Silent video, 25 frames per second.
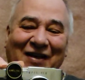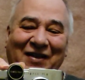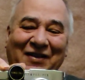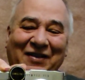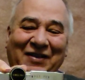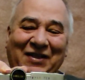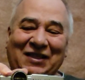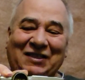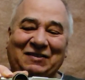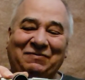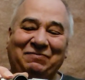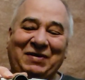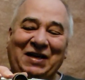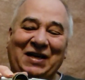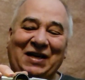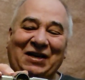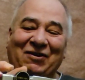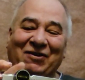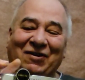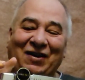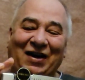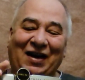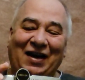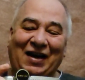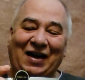This
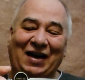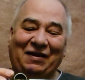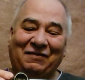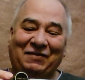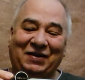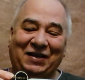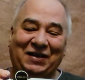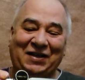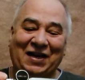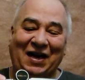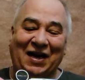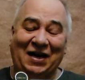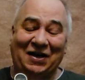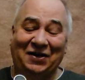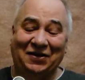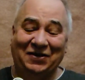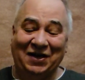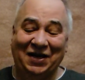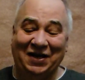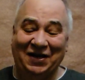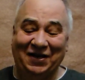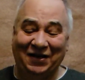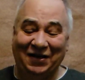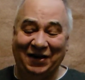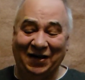meter, I have it dialed
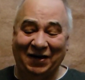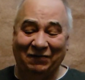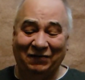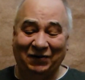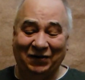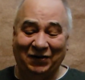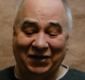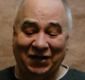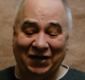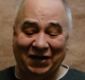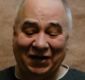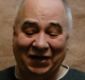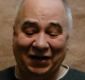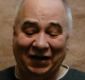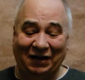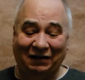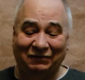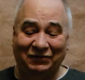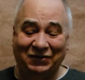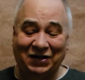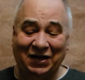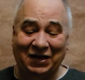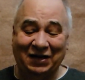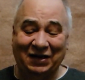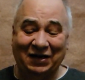in and everything.
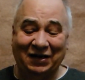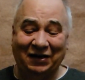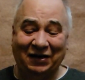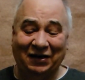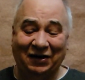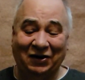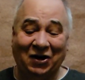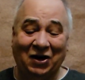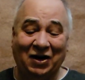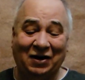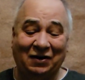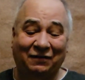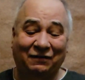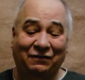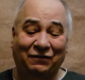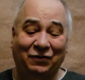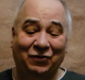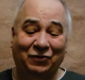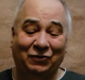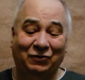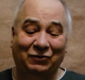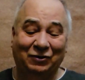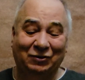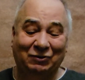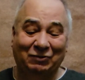I've taken a lot of
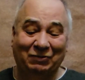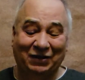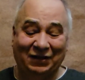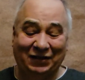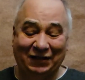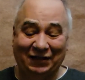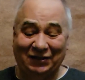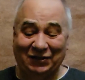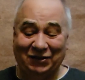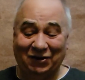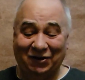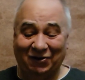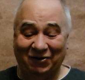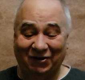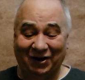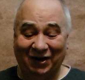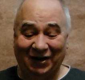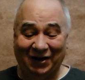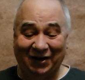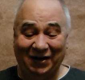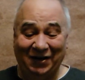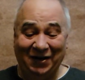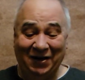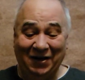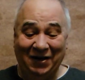photos with this
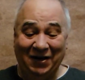already.